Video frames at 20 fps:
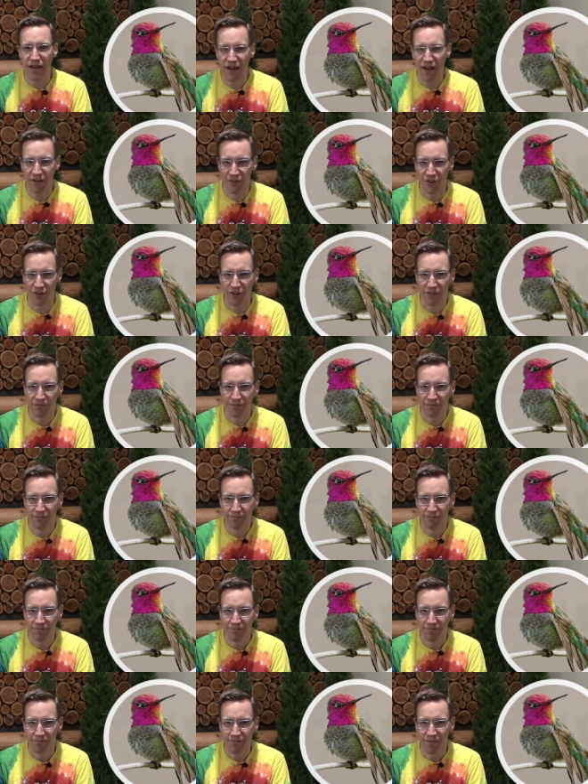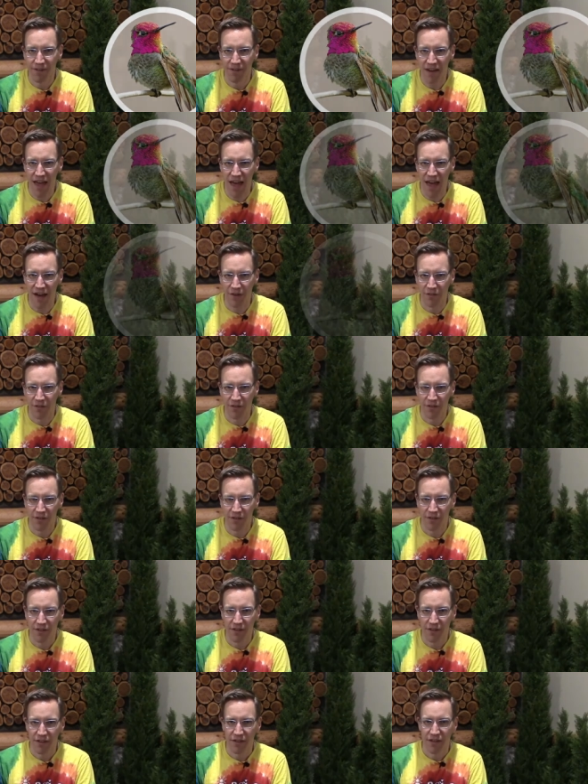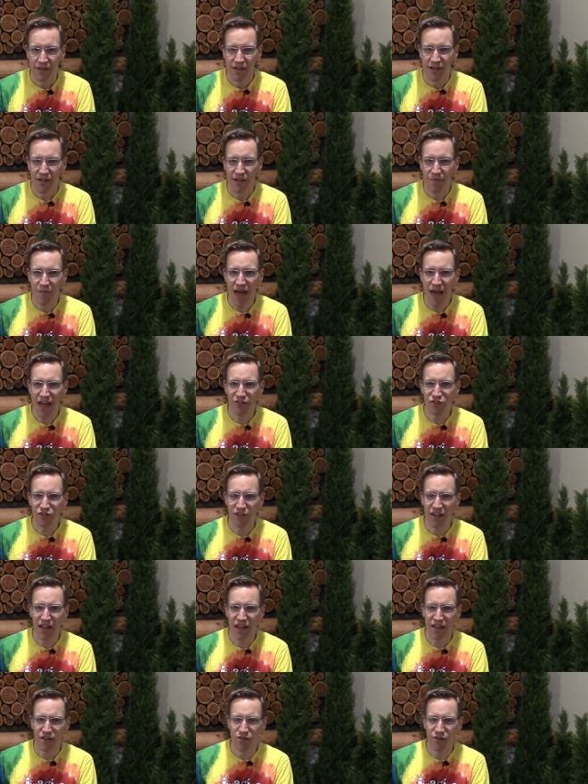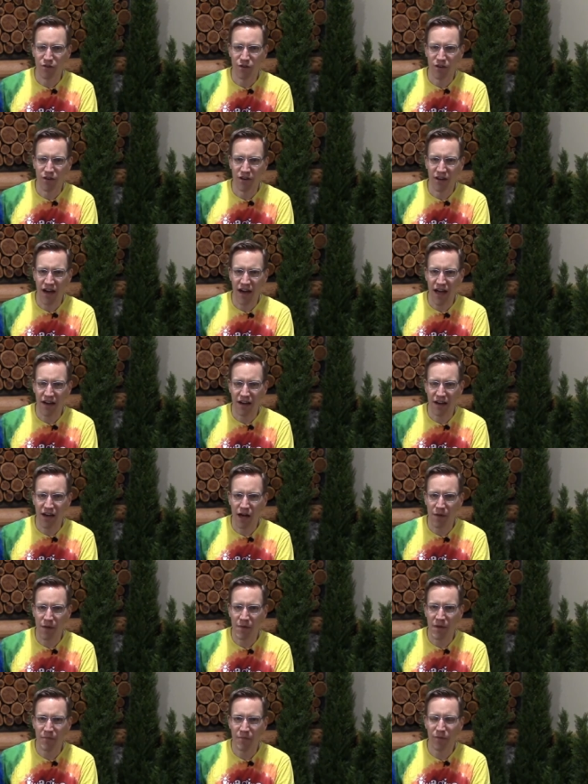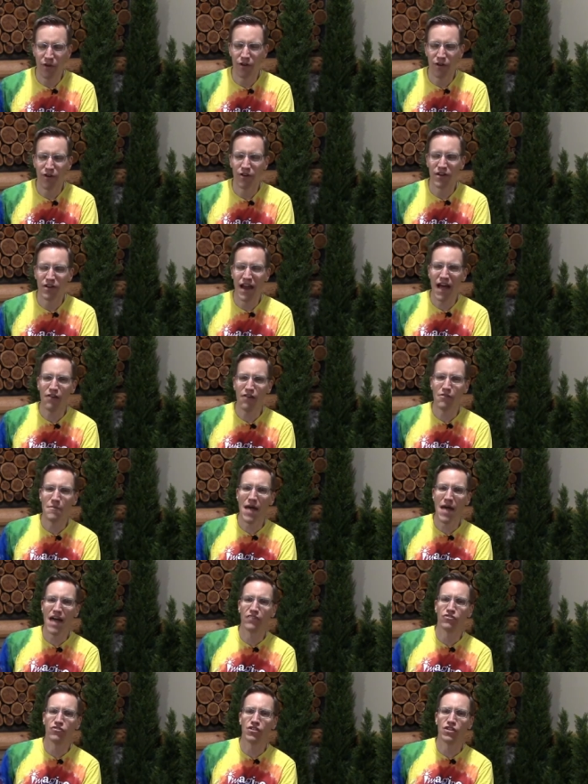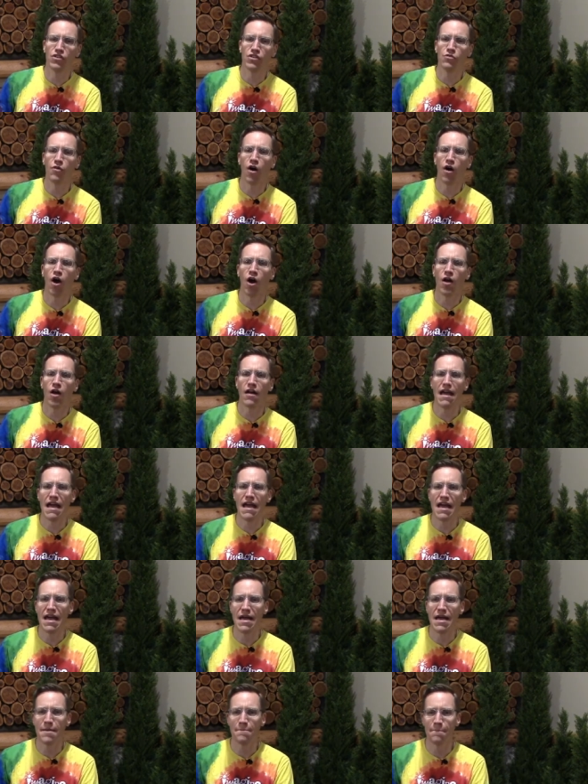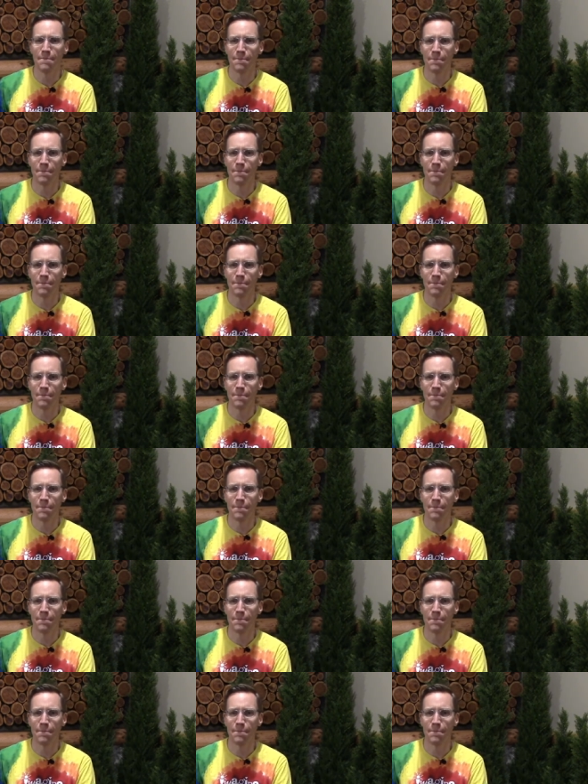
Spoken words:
nectar. Now, imagine that you are not a hummingbird. Now imagine you are a